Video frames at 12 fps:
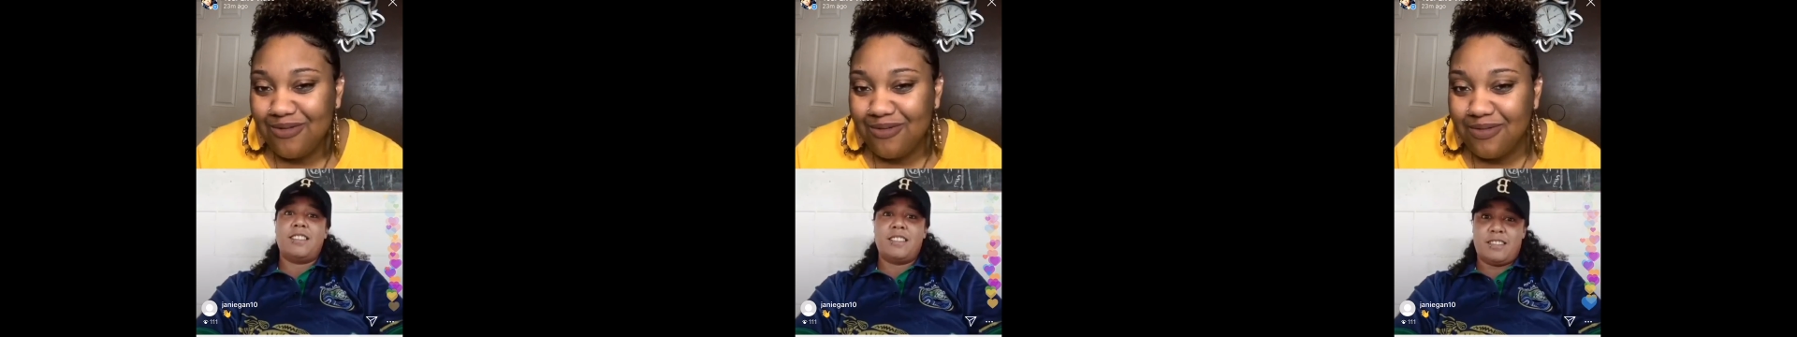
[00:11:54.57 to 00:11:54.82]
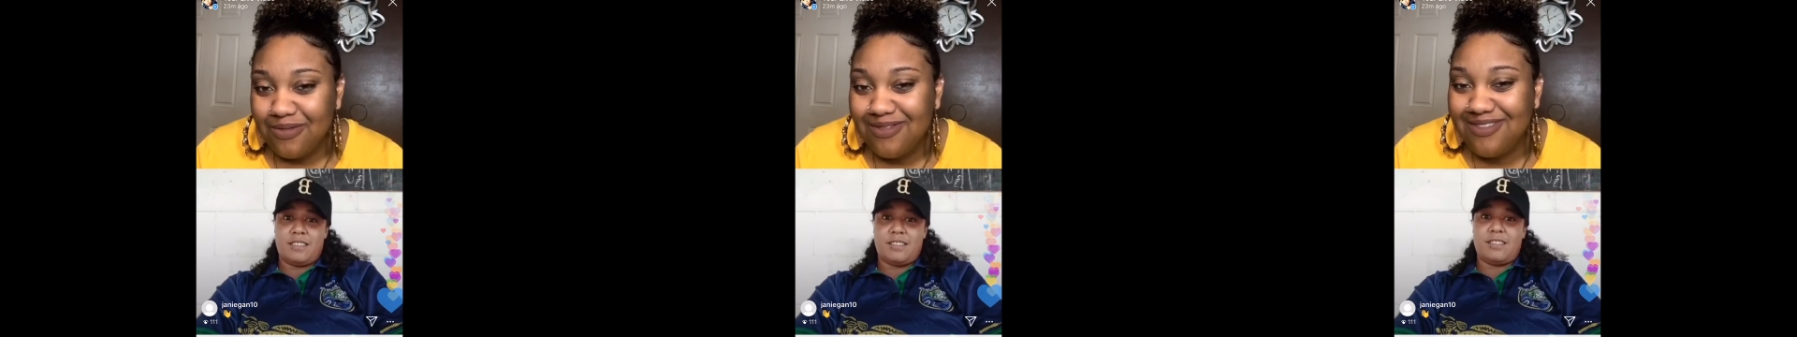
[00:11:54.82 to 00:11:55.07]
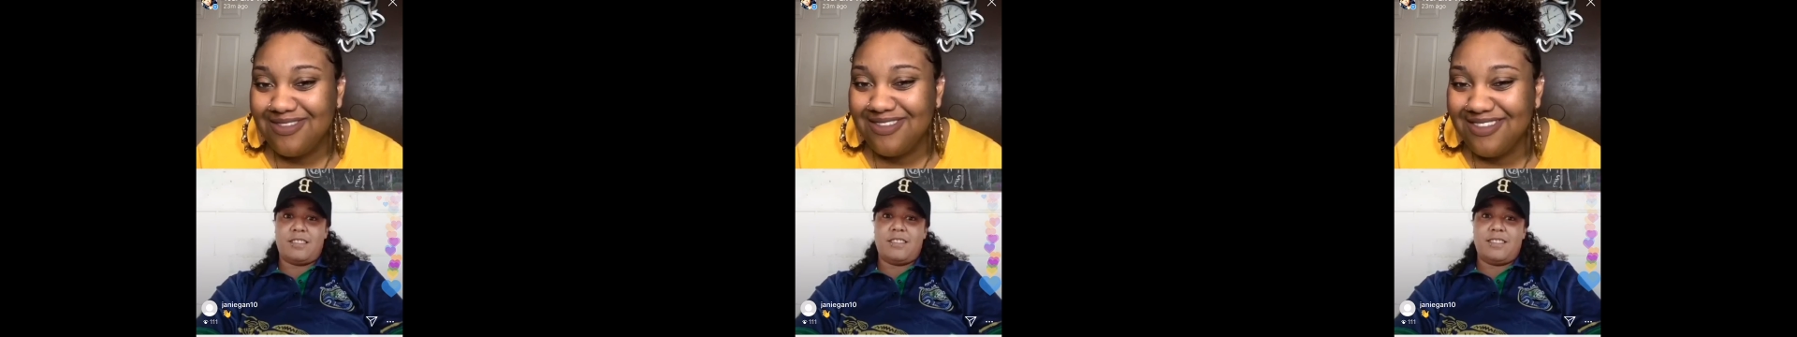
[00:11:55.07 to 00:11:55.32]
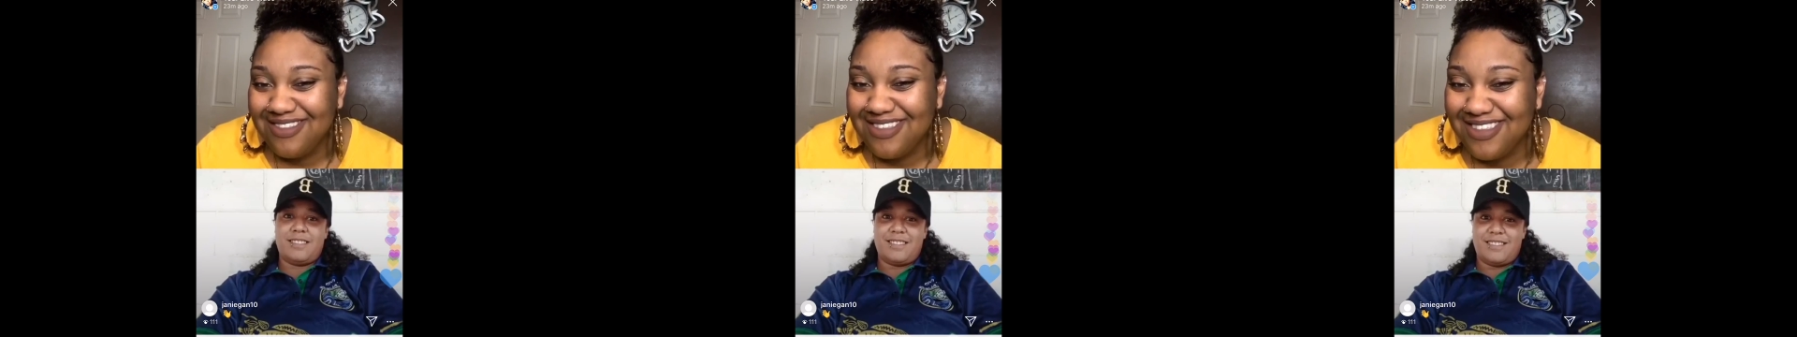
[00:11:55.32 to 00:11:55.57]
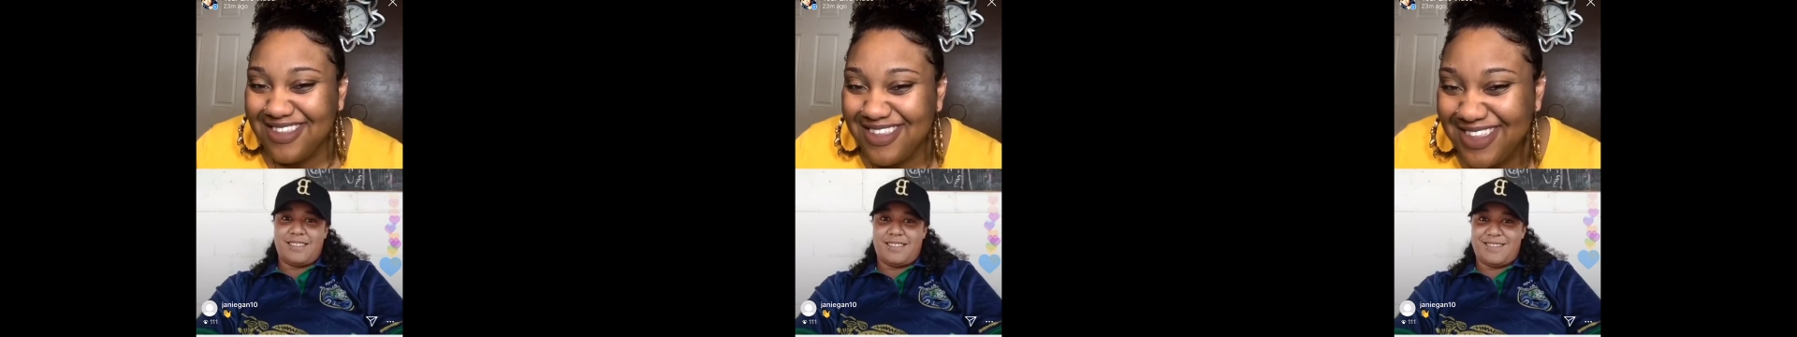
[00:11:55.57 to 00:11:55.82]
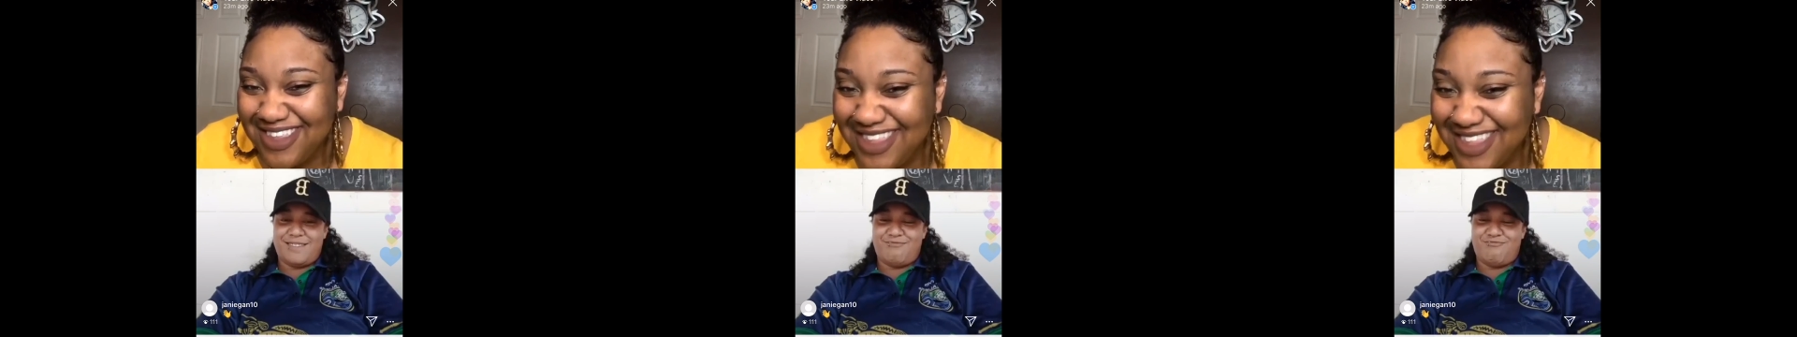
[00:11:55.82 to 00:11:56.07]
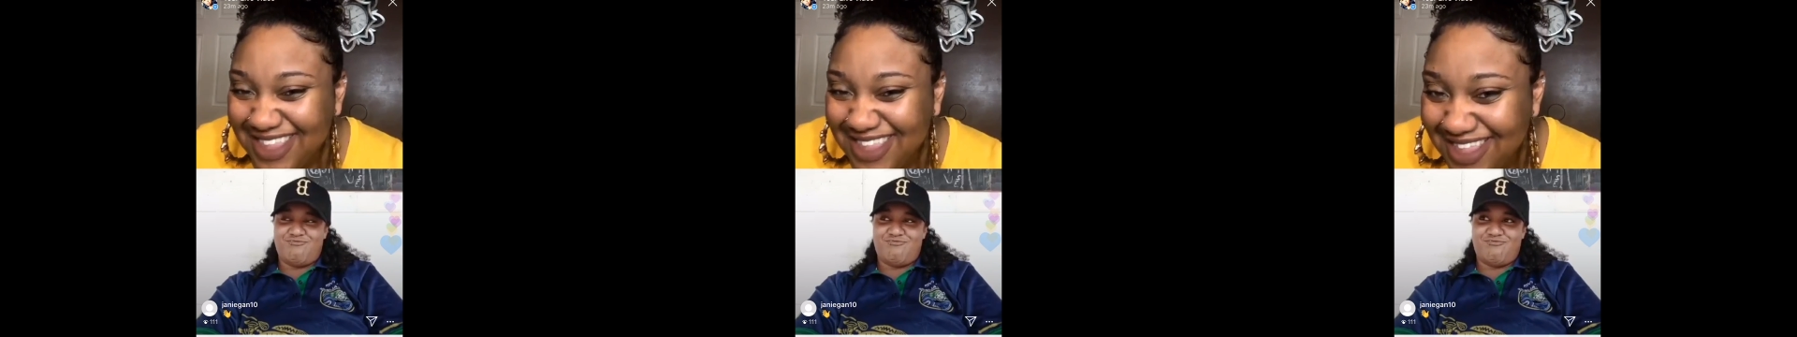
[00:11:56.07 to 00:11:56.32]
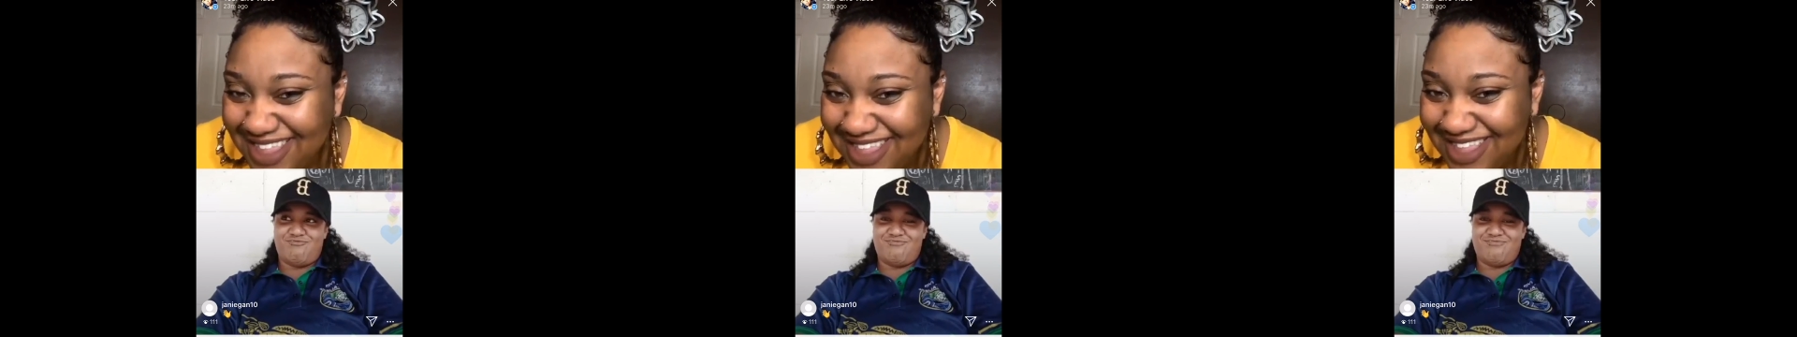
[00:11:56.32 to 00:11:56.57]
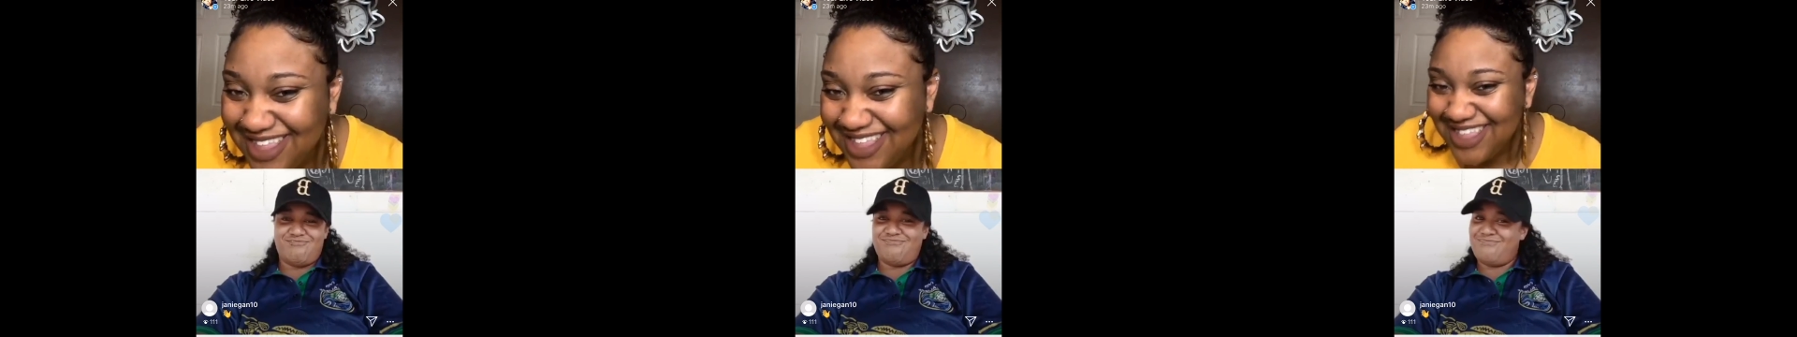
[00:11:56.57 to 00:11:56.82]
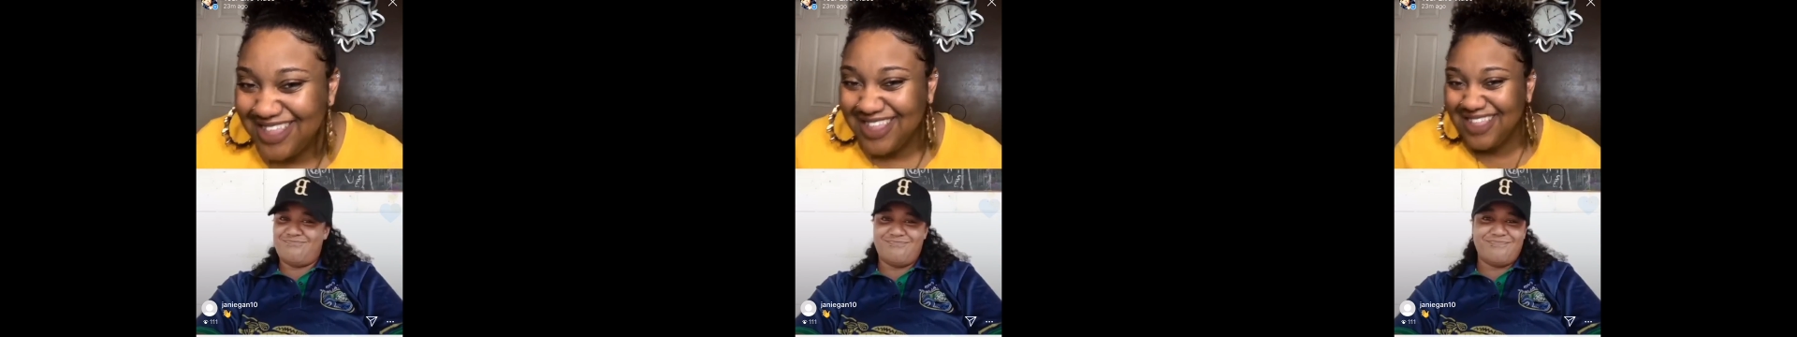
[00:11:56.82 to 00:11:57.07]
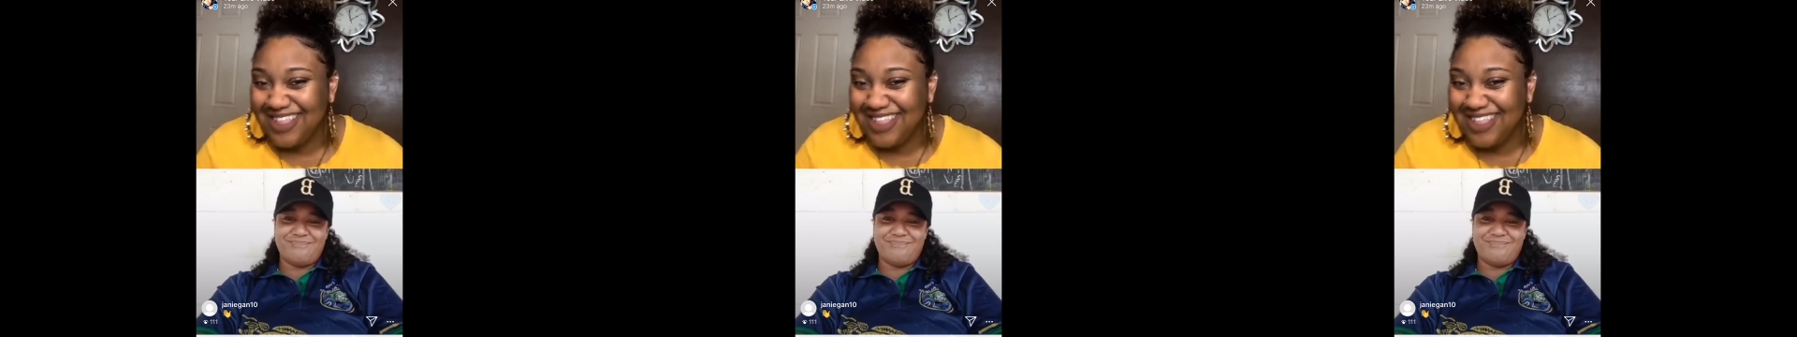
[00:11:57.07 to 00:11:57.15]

Nothing is said.